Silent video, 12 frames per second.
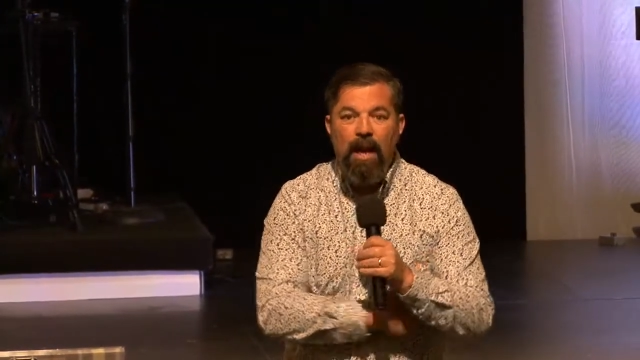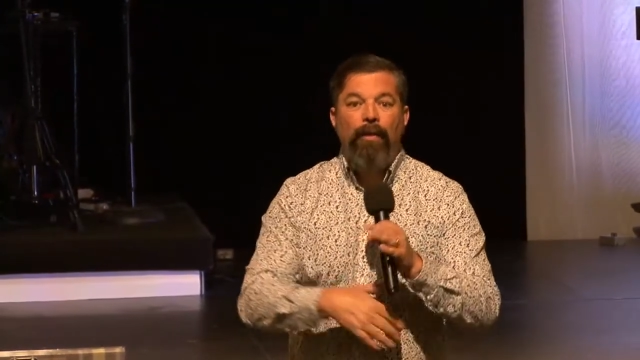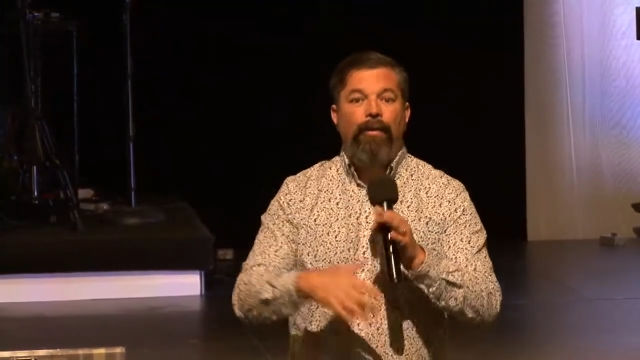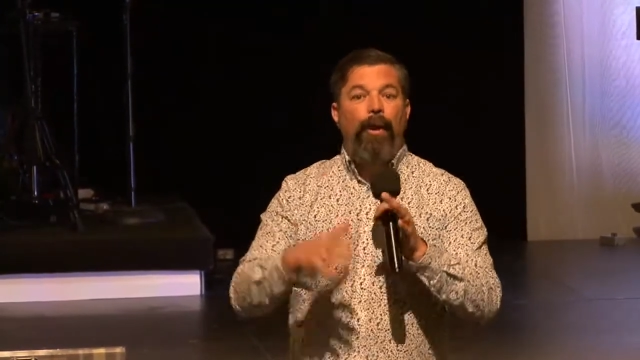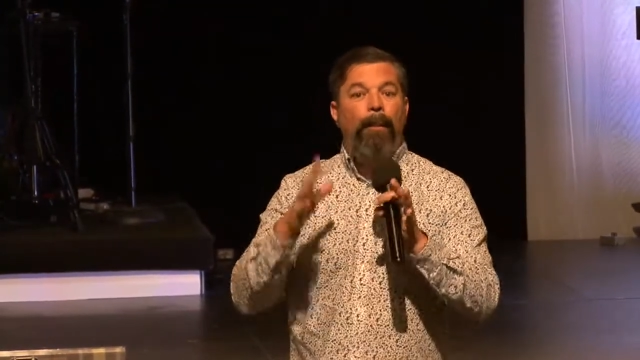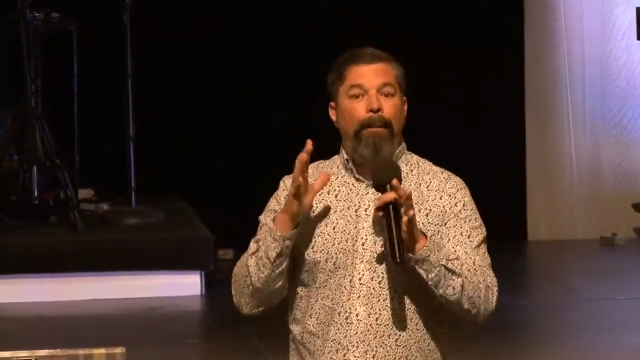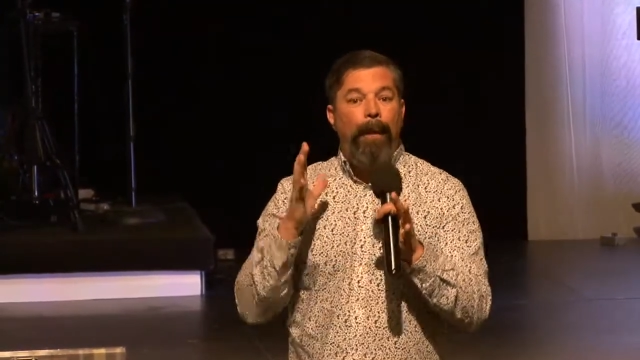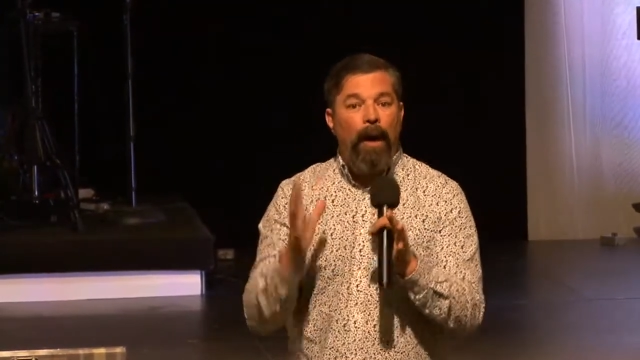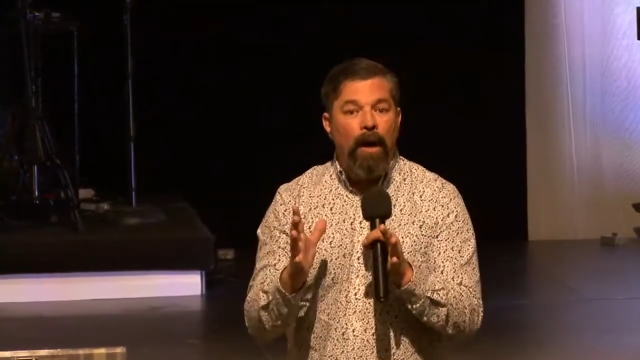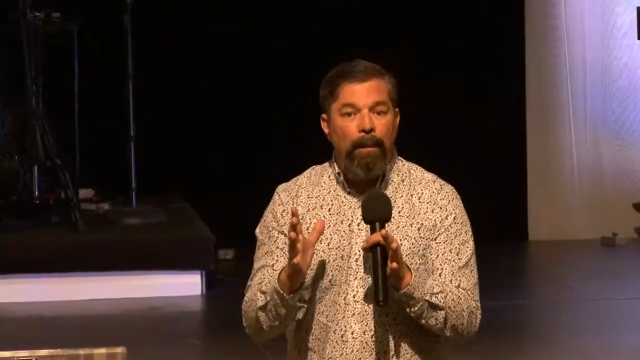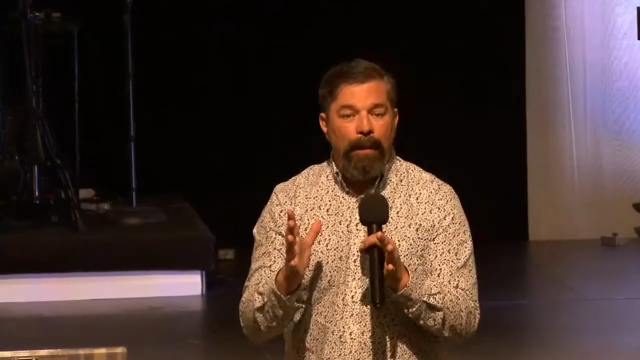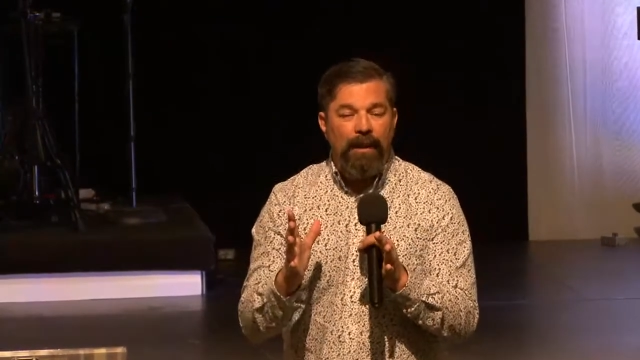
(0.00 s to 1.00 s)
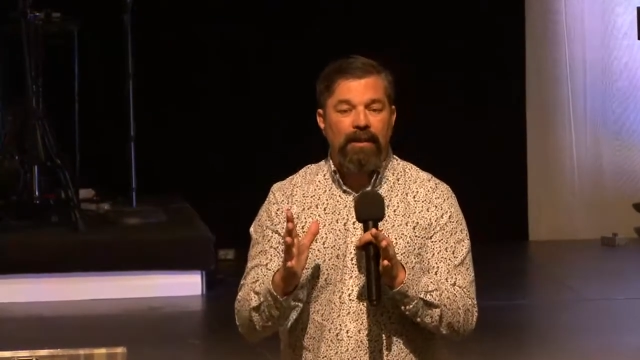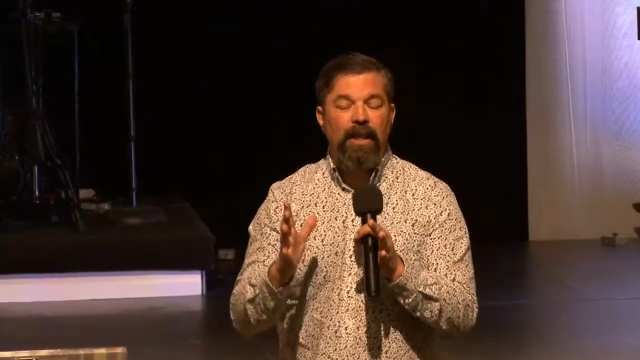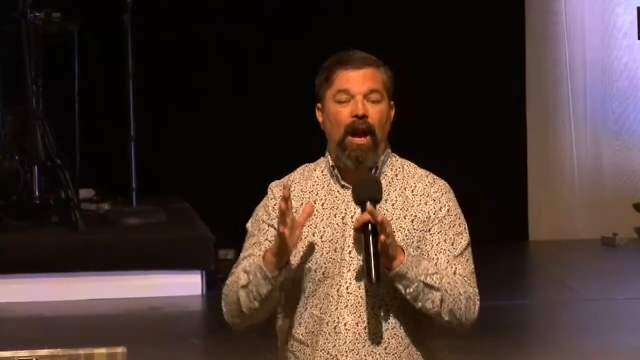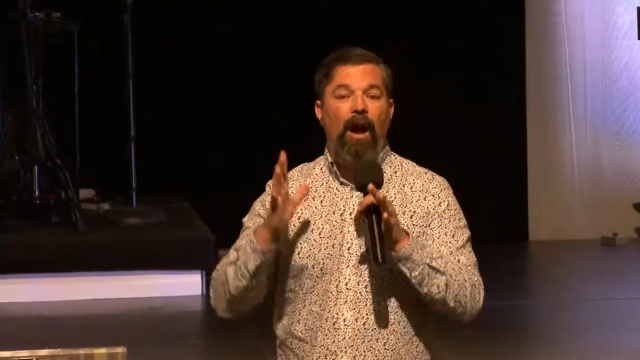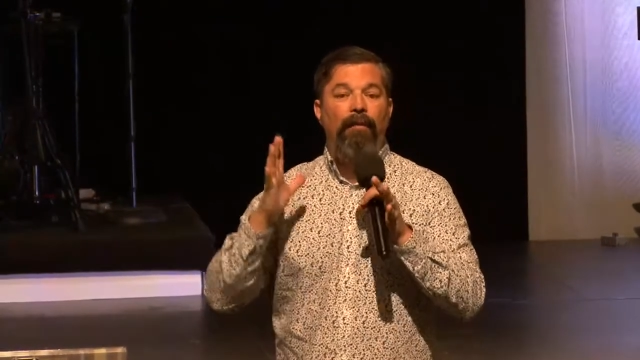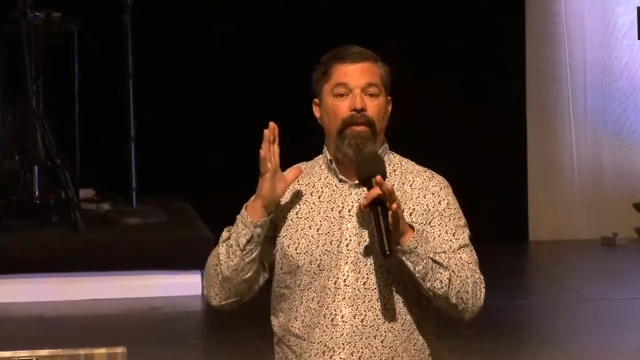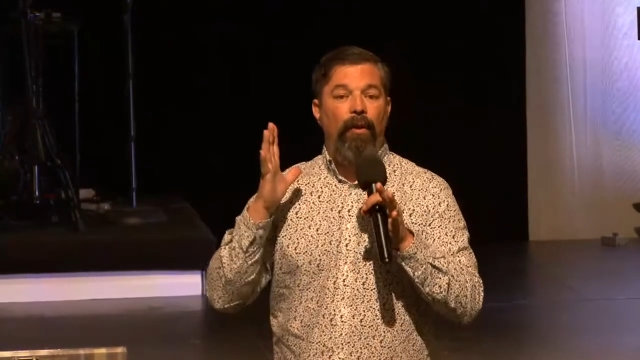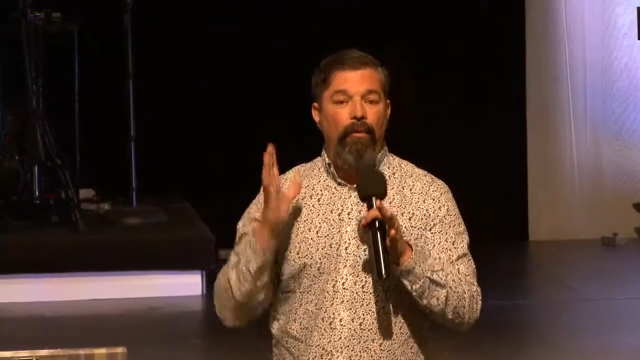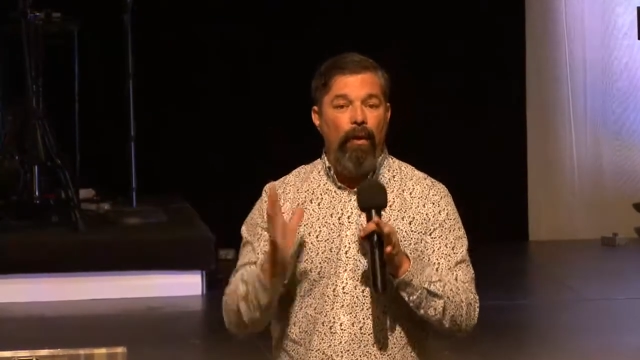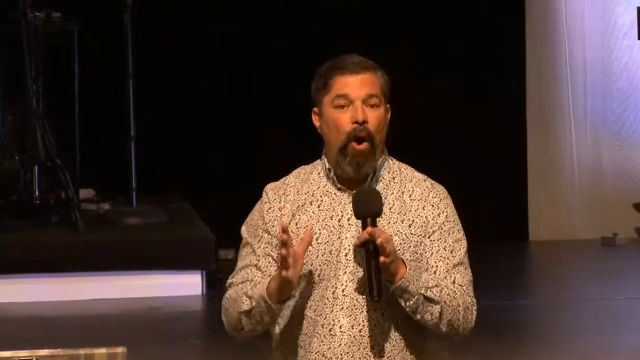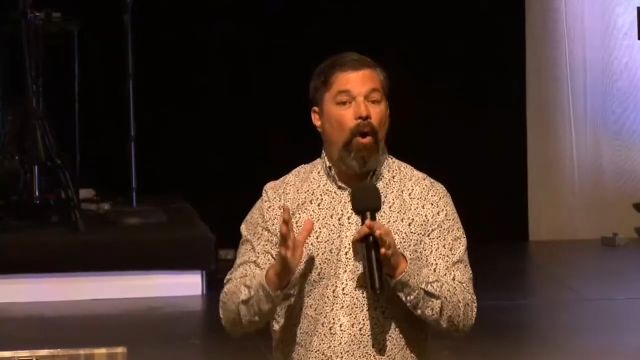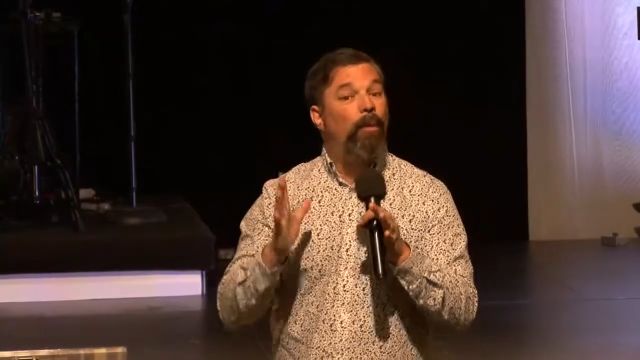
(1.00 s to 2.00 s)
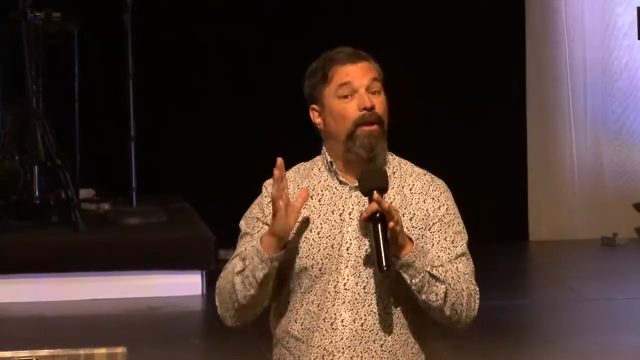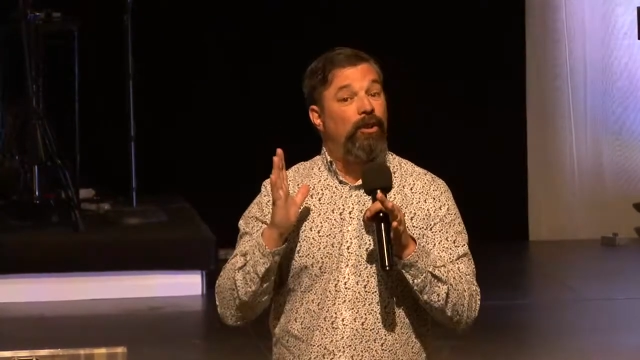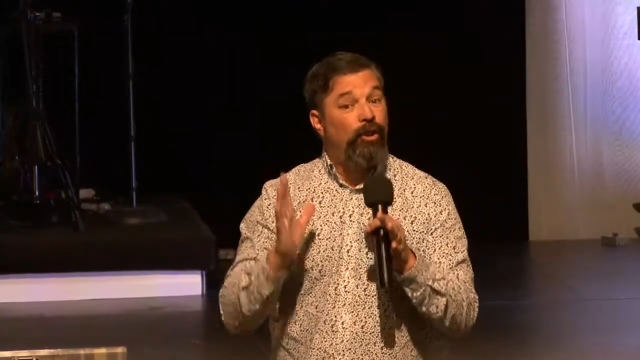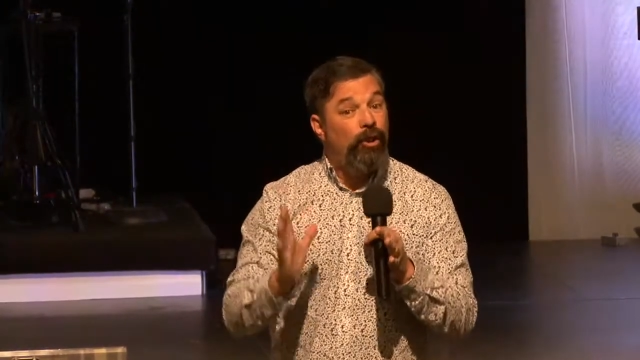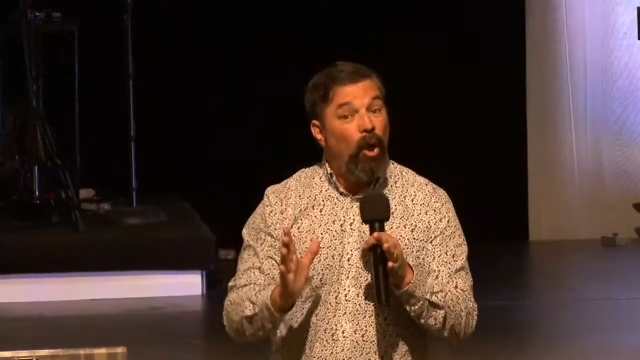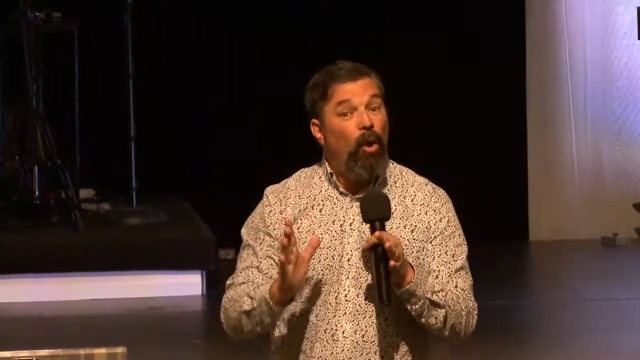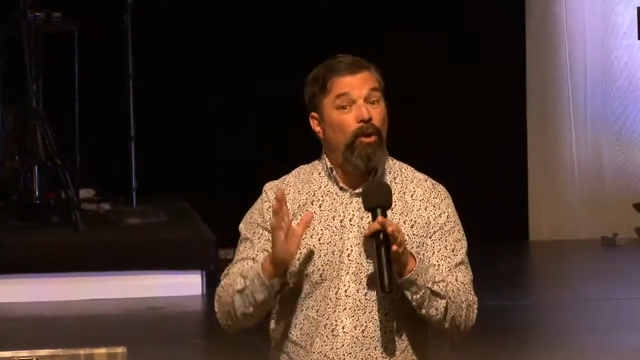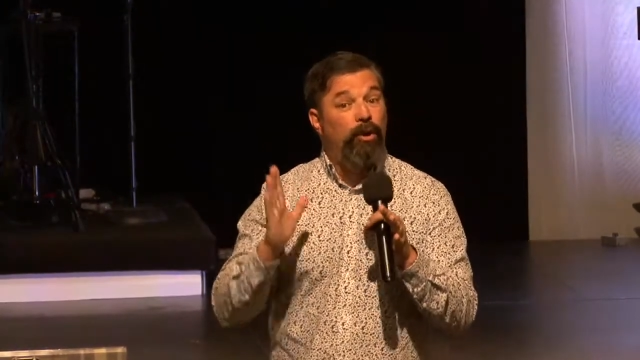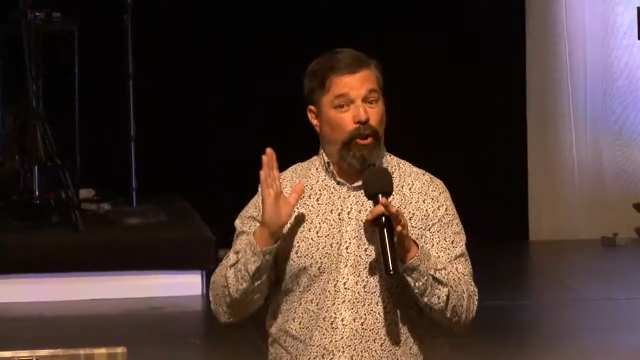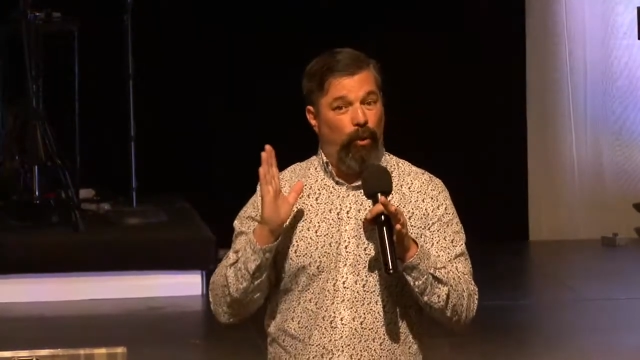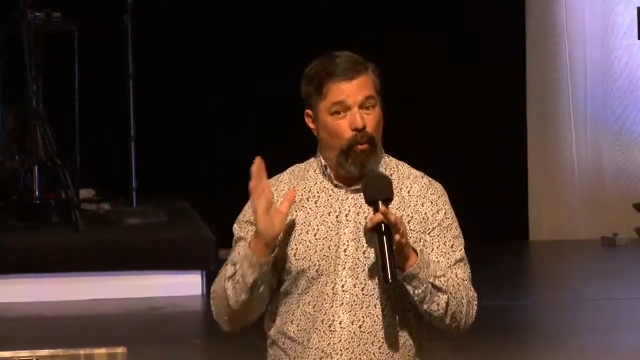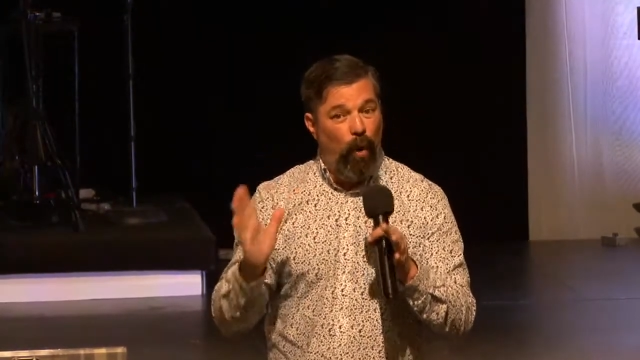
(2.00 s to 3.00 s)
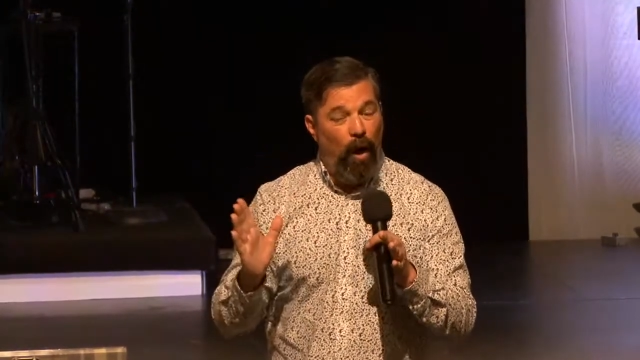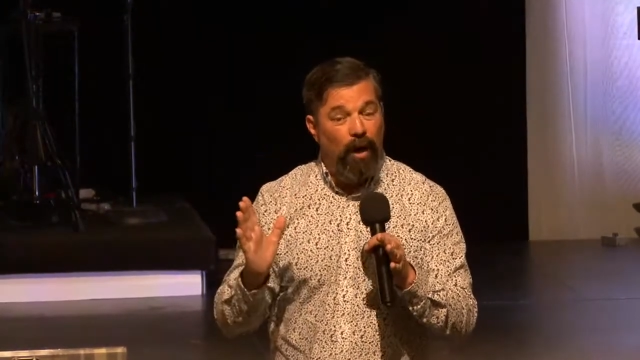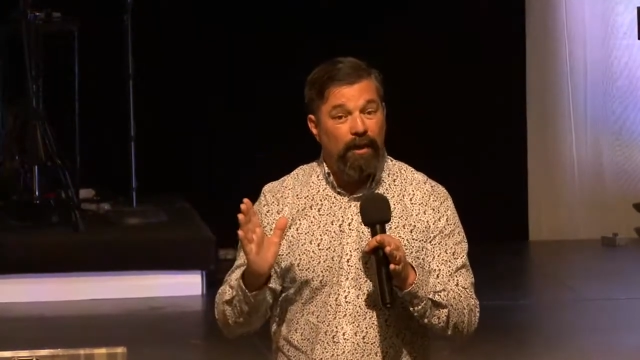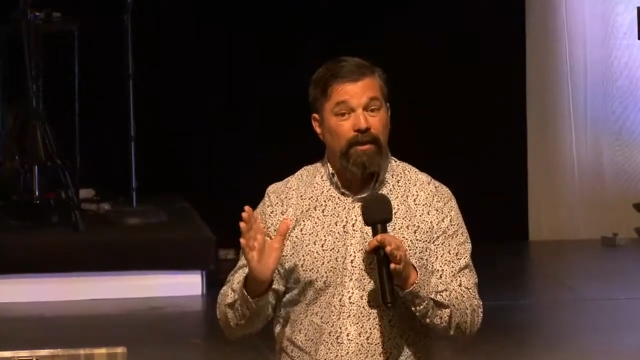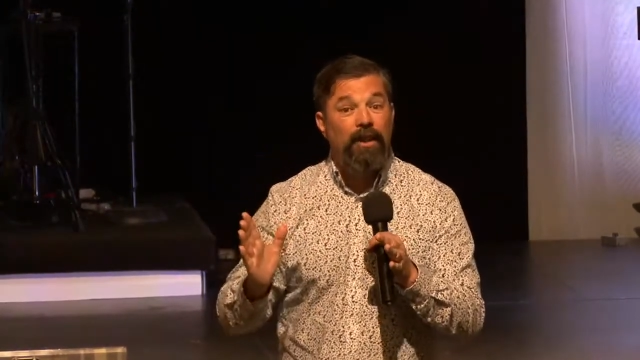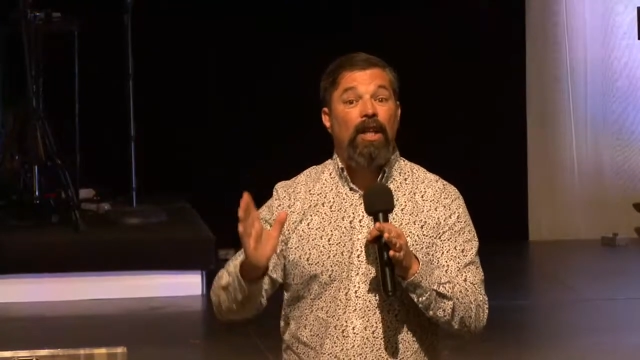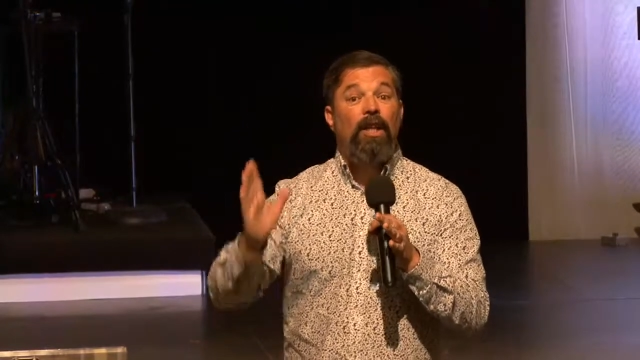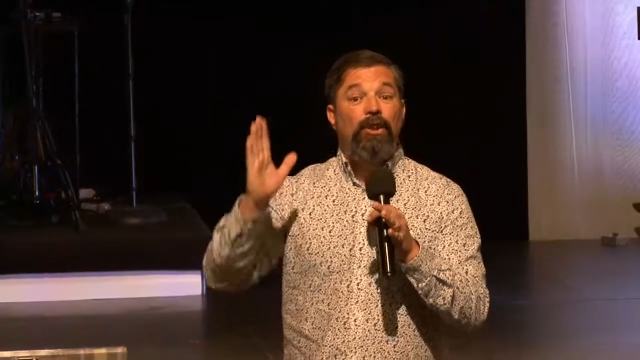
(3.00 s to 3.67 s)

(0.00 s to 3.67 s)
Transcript: The purpose of the Roman soldier was